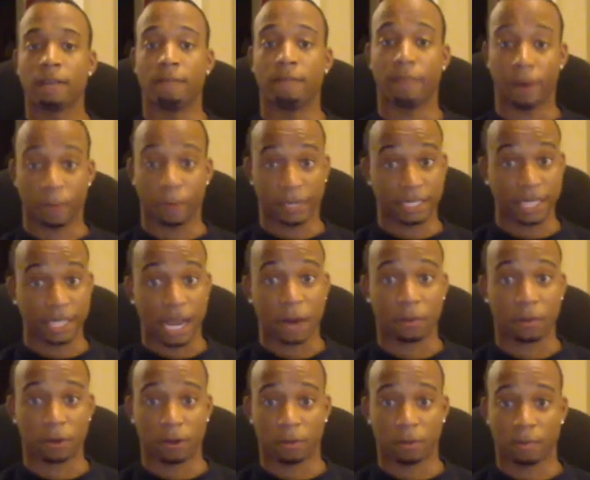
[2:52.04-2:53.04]
Very
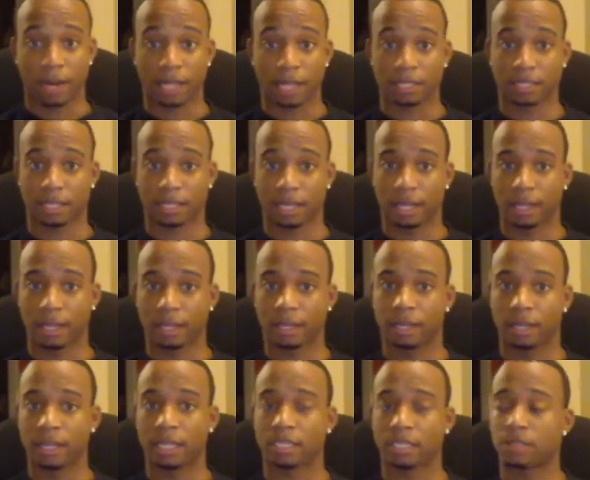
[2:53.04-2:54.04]
sour on my skin.
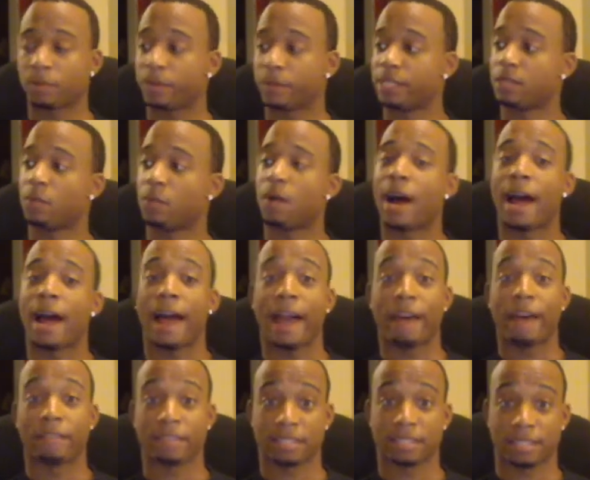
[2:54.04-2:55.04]
That's the reason why I
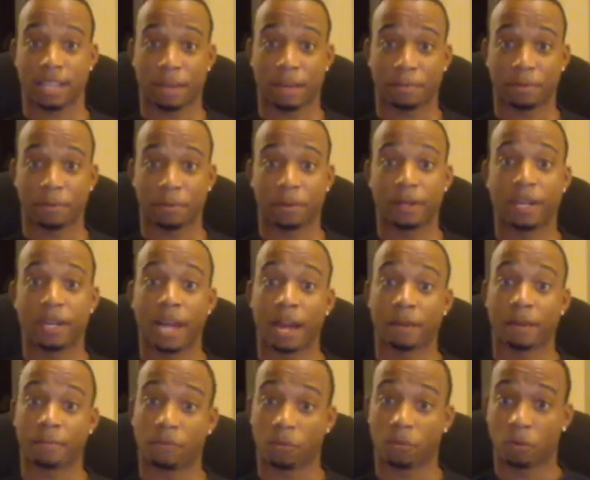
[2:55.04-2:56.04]
have a sample and
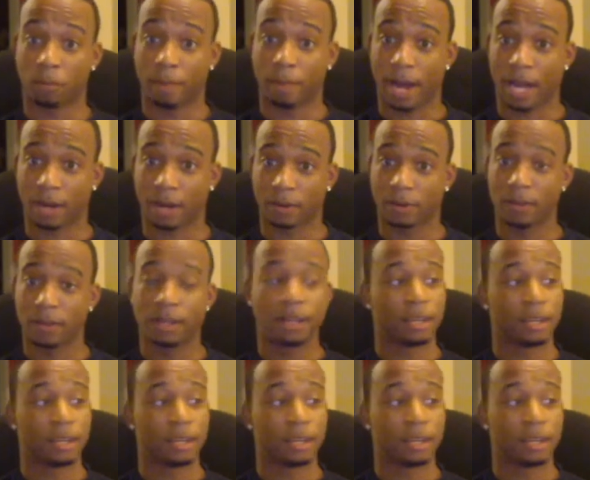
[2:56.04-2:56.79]
not a full bottle.